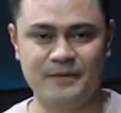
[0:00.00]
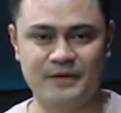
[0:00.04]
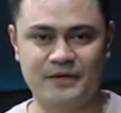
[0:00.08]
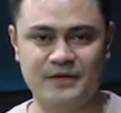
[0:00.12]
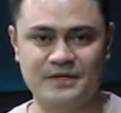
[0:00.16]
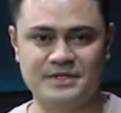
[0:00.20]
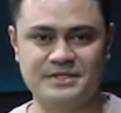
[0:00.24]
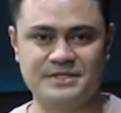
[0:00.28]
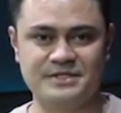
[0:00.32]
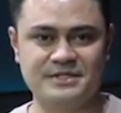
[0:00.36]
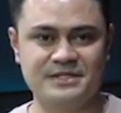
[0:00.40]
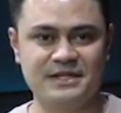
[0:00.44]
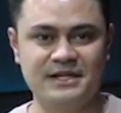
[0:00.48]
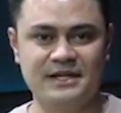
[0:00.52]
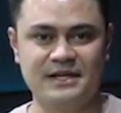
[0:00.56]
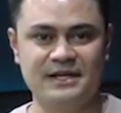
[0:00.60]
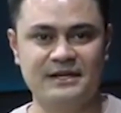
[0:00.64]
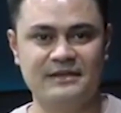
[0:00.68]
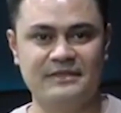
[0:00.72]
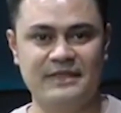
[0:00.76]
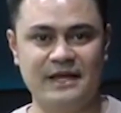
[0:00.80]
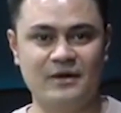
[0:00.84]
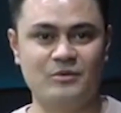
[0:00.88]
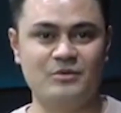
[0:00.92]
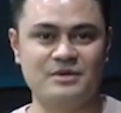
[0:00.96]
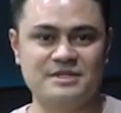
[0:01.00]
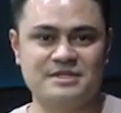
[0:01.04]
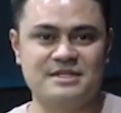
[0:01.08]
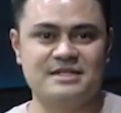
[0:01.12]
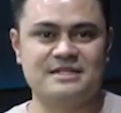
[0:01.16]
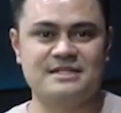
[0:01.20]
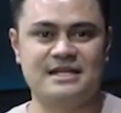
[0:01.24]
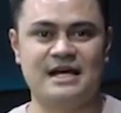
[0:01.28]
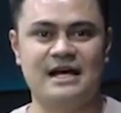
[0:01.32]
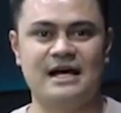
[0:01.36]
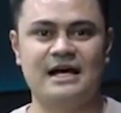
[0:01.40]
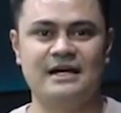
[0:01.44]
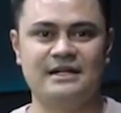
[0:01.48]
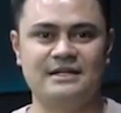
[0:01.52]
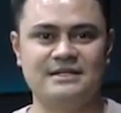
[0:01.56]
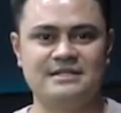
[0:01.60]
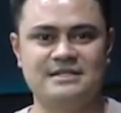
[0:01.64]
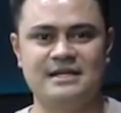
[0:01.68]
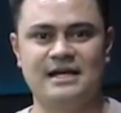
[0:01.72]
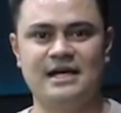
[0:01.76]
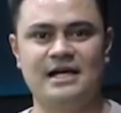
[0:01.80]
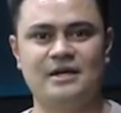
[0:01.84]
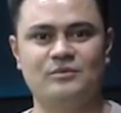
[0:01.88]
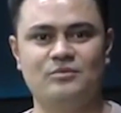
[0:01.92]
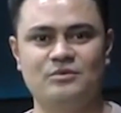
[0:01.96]
because that was his heart.
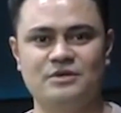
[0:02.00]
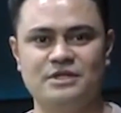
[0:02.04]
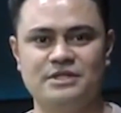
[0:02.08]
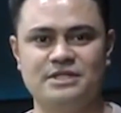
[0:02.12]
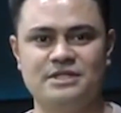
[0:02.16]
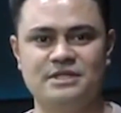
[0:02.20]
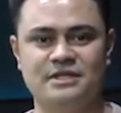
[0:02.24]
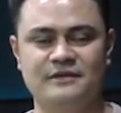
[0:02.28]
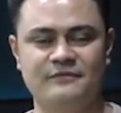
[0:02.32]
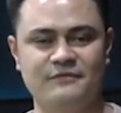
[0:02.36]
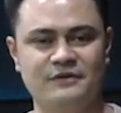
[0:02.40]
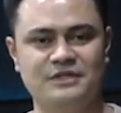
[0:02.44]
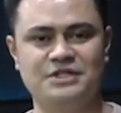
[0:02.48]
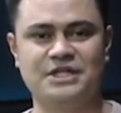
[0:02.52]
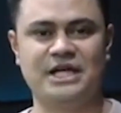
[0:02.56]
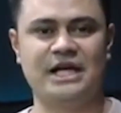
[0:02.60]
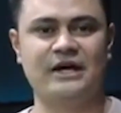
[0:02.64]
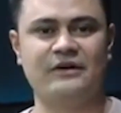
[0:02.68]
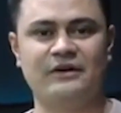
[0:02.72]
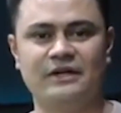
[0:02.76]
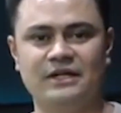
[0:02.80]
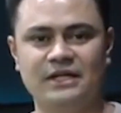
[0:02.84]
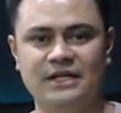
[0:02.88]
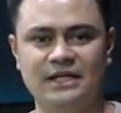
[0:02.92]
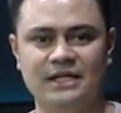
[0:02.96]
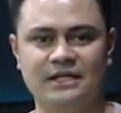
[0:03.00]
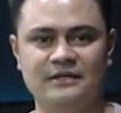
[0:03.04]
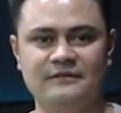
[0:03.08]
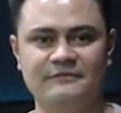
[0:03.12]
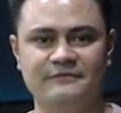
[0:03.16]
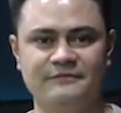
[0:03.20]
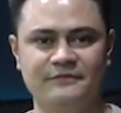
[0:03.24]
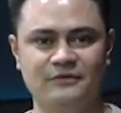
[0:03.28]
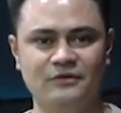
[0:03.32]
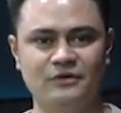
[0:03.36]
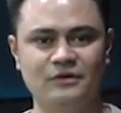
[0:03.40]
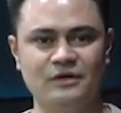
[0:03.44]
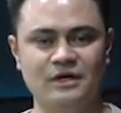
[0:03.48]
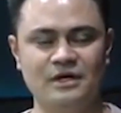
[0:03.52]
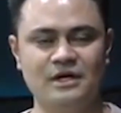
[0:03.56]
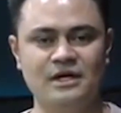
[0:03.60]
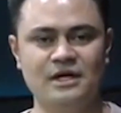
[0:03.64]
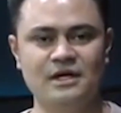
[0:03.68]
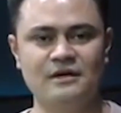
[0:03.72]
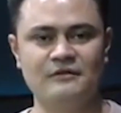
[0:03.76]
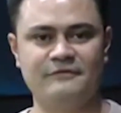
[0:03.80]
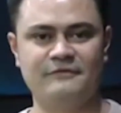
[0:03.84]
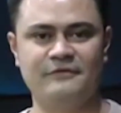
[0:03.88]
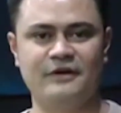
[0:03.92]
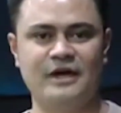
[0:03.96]
His heart was for charity and
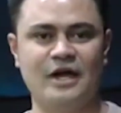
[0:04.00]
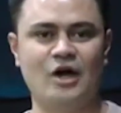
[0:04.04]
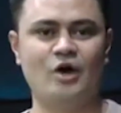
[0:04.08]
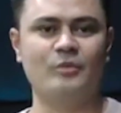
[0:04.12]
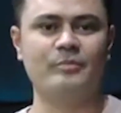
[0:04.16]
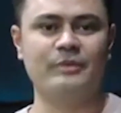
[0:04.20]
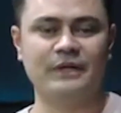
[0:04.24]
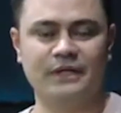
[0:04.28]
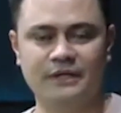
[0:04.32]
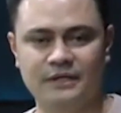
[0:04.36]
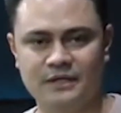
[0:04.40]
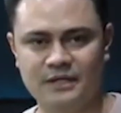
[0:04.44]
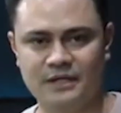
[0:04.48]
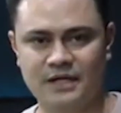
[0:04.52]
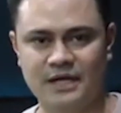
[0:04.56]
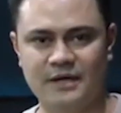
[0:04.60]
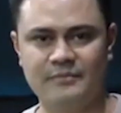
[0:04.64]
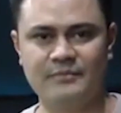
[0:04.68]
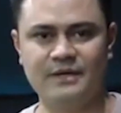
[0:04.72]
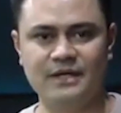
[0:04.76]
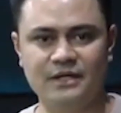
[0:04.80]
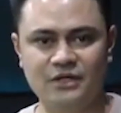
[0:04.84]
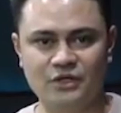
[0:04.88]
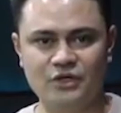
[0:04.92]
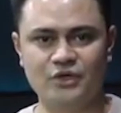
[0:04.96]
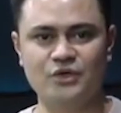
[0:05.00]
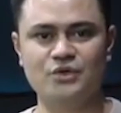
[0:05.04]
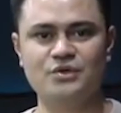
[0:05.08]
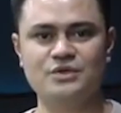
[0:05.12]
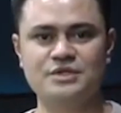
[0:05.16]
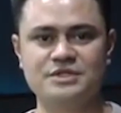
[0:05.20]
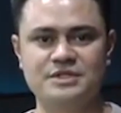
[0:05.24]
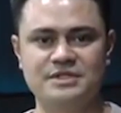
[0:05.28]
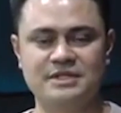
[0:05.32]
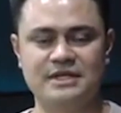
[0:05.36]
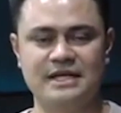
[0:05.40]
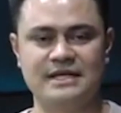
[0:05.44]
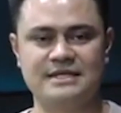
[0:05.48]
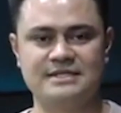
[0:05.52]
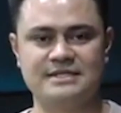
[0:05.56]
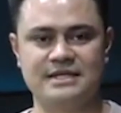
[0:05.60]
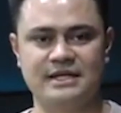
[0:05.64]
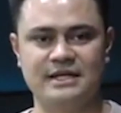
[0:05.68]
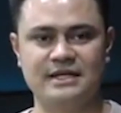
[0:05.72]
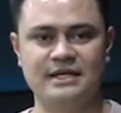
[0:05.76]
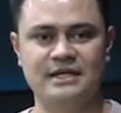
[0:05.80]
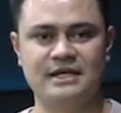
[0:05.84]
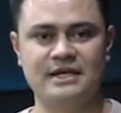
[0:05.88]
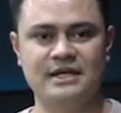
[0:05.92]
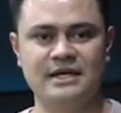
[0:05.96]
for helping, being used as
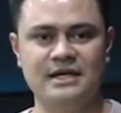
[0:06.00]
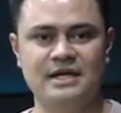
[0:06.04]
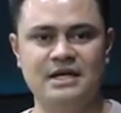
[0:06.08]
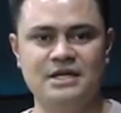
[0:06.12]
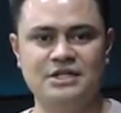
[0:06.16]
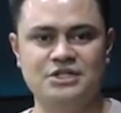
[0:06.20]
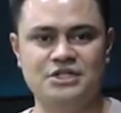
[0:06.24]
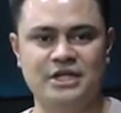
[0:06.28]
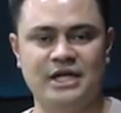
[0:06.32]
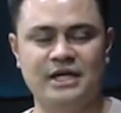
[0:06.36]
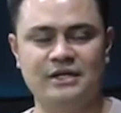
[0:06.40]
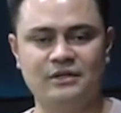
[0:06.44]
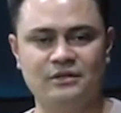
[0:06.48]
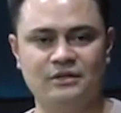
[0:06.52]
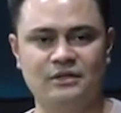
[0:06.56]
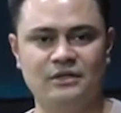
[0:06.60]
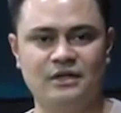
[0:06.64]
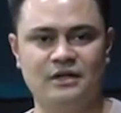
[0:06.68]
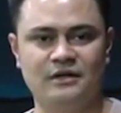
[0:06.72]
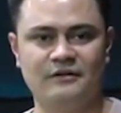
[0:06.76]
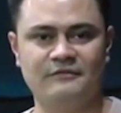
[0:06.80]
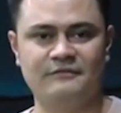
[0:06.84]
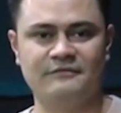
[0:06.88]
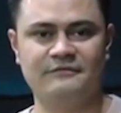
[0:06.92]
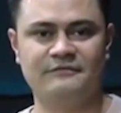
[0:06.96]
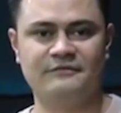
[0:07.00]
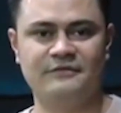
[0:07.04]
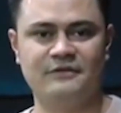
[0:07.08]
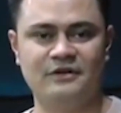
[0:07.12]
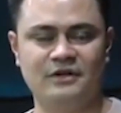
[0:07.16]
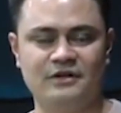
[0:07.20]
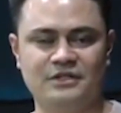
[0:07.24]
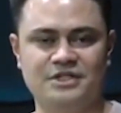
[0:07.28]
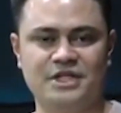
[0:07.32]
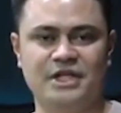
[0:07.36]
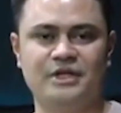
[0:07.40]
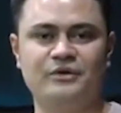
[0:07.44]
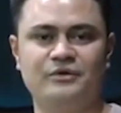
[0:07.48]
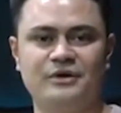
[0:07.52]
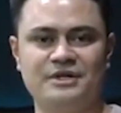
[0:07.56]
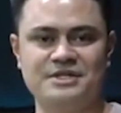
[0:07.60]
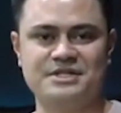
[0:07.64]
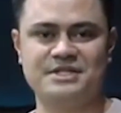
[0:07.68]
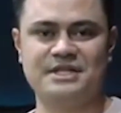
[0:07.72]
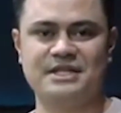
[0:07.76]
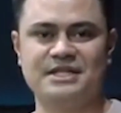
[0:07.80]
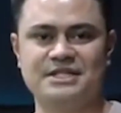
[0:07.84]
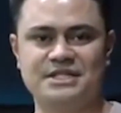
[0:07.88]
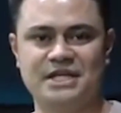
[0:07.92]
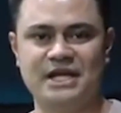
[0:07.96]
a channel of
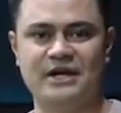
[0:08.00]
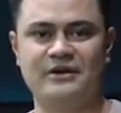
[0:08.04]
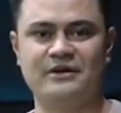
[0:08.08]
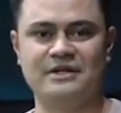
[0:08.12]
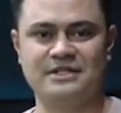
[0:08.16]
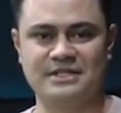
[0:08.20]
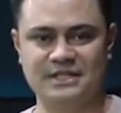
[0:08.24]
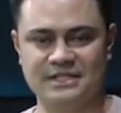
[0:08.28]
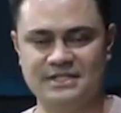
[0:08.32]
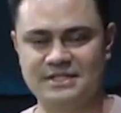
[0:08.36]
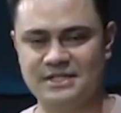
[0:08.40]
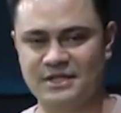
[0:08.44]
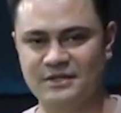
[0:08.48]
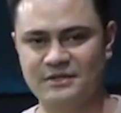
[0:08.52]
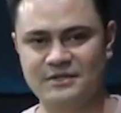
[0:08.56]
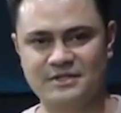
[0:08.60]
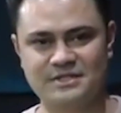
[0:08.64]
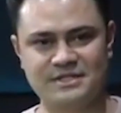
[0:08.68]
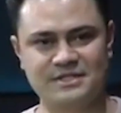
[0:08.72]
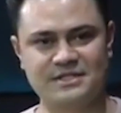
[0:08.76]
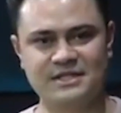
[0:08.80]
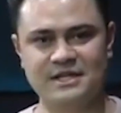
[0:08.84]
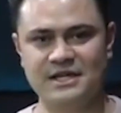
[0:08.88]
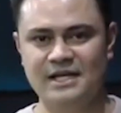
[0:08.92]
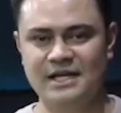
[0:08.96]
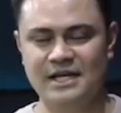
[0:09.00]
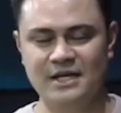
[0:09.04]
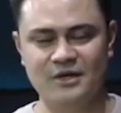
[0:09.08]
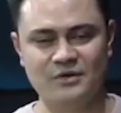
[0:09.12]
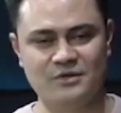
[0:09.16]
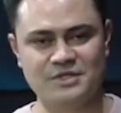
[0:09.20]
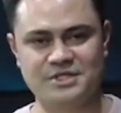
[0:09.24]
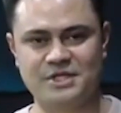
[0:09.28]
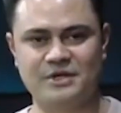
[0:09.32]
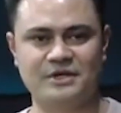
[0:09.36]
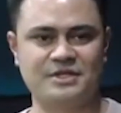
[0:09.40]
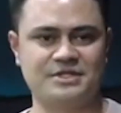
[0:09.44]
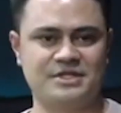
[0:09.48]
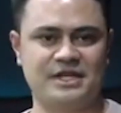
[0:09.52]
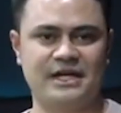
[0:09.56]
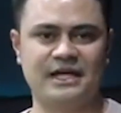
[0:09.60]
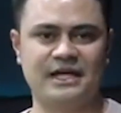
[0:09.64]
generosity and charity. So it was so